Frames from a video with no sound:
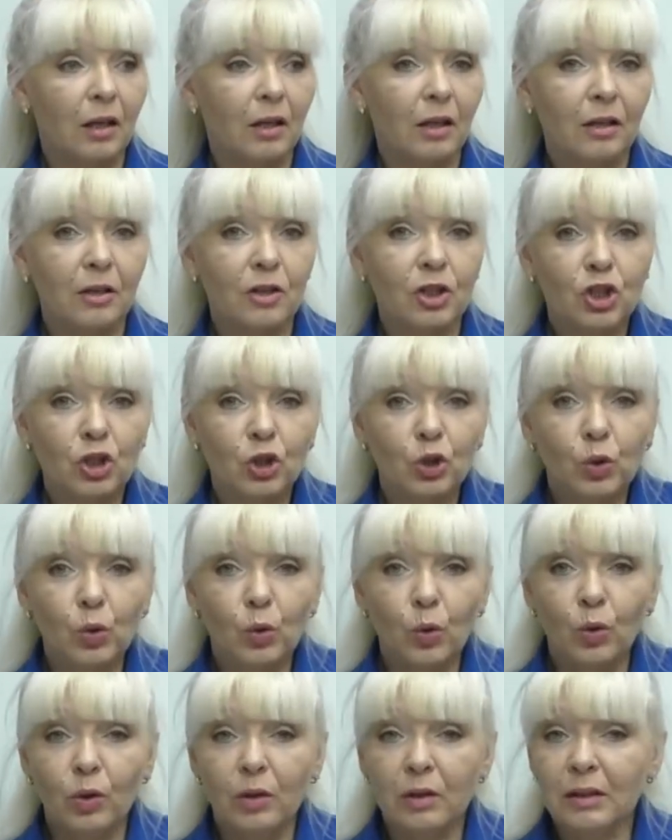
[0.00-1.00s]
and a
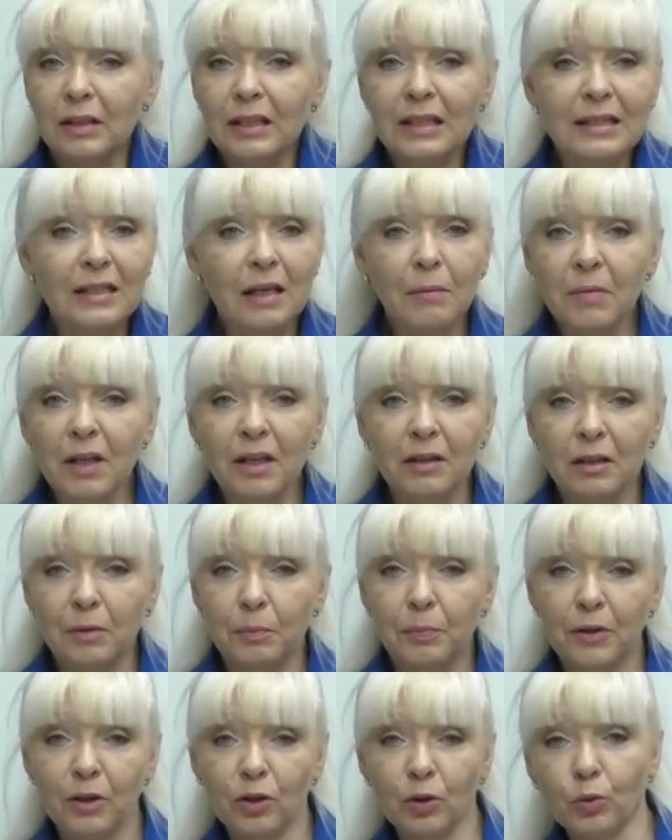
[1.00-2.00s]
skirt is
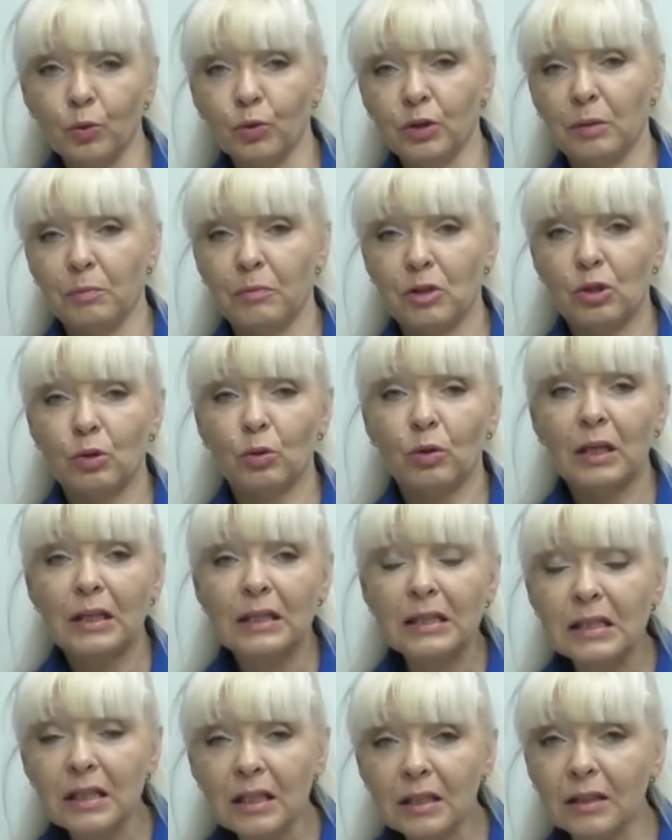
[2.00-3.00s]

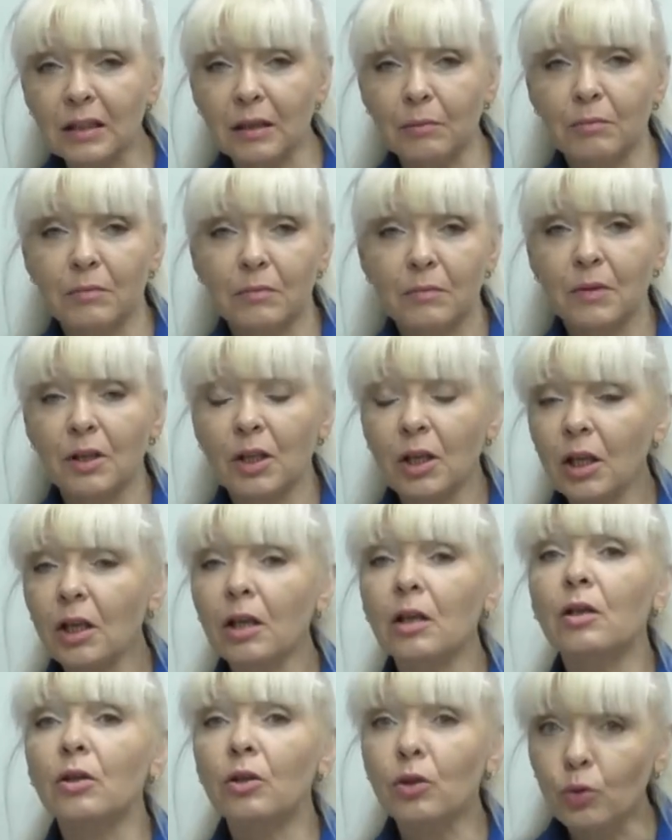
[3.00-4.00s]
absolutely
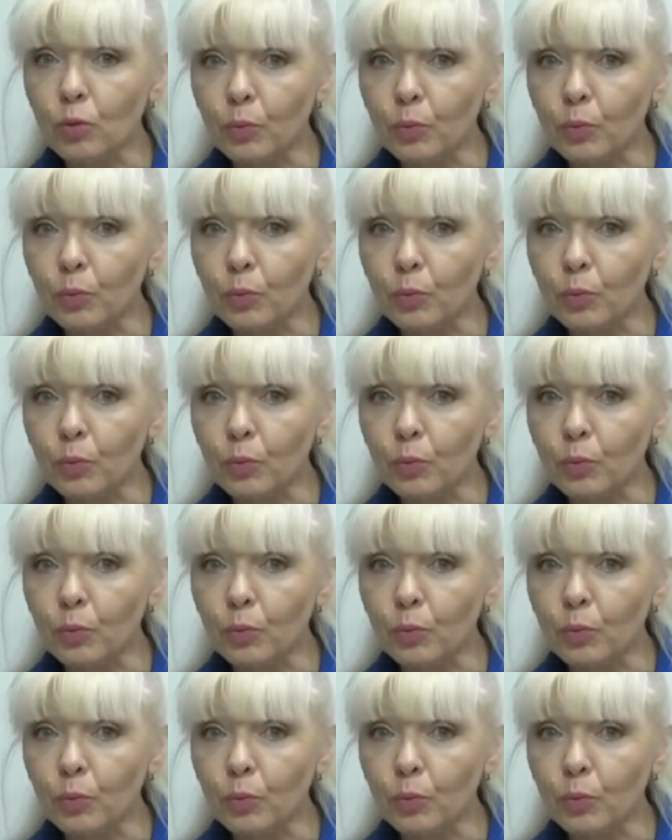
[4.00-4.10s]
invisible.